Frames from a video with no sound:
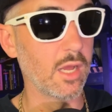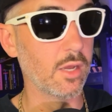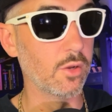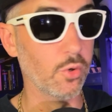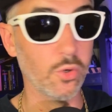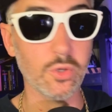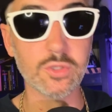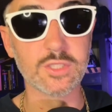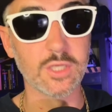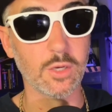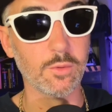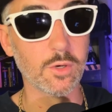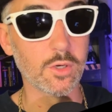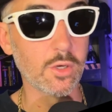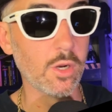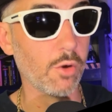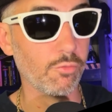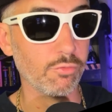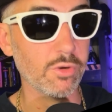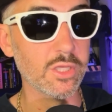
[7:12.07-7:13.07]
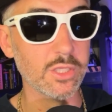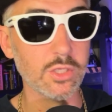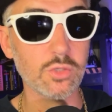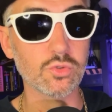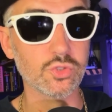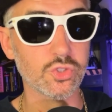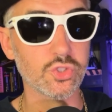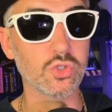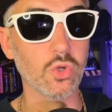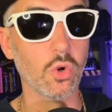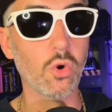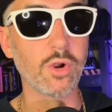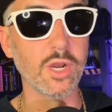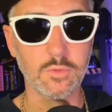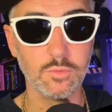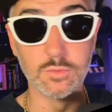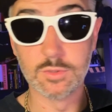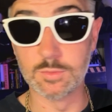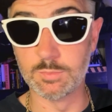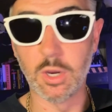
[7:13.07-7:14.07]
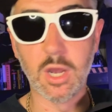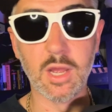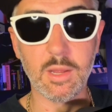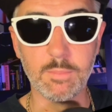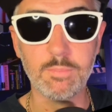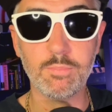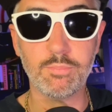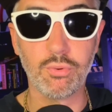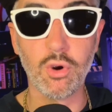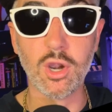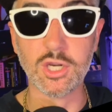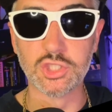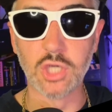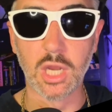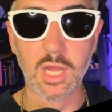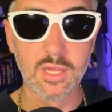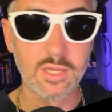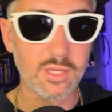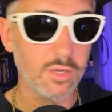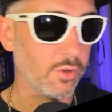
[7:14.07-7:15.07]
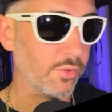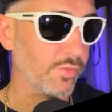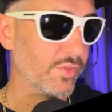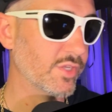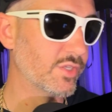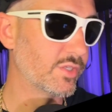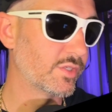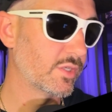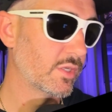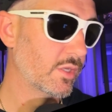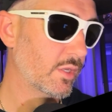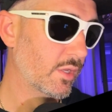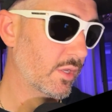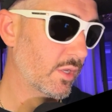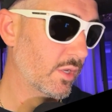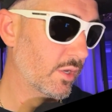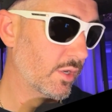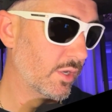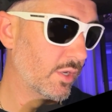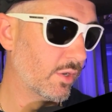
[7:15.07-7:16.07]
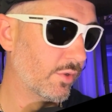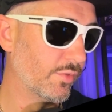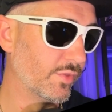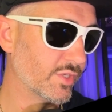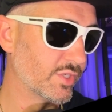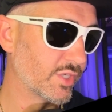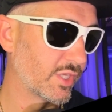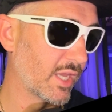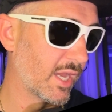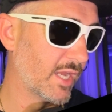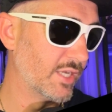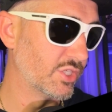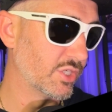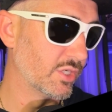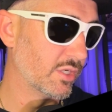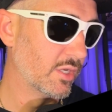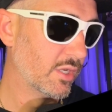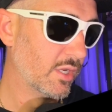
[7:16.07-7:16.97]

also a really good story was by Pressure on this occasion.